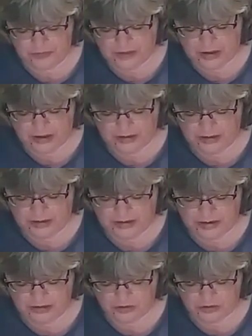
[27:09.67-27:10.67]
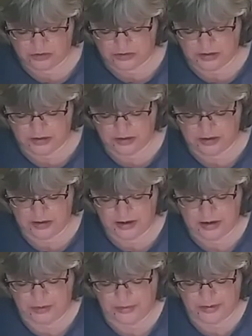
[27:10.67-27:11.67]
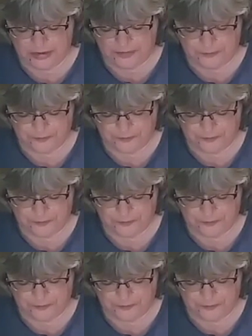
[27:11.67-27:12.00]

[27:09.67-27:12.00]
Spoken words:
I like angels. Anyway,